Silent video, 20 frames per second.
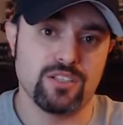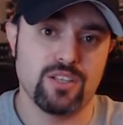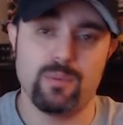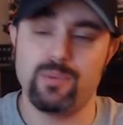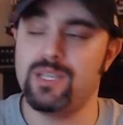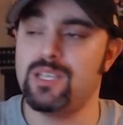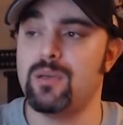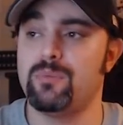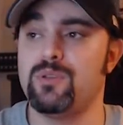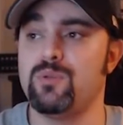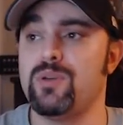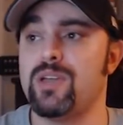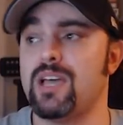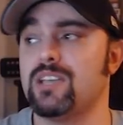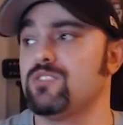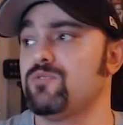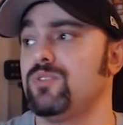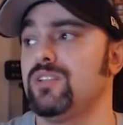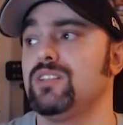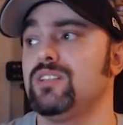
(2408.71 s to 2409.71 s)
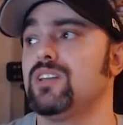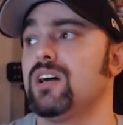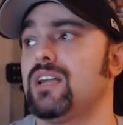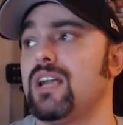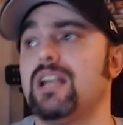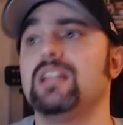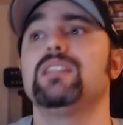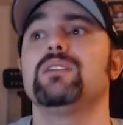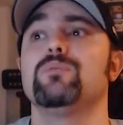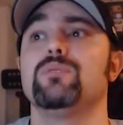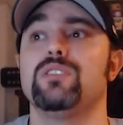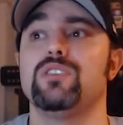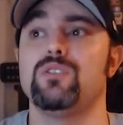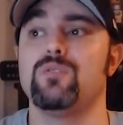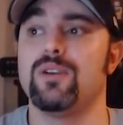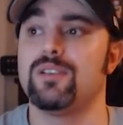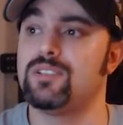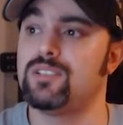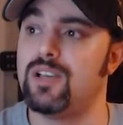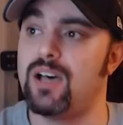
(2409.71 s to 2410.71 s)
WWE hasn't really done anything with the
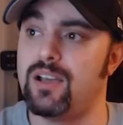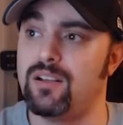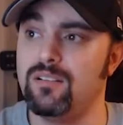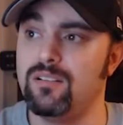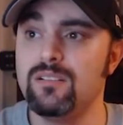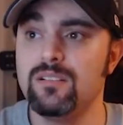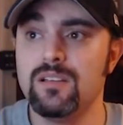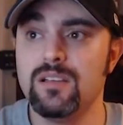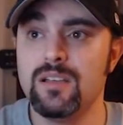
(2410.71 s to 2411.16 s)
U.S. title.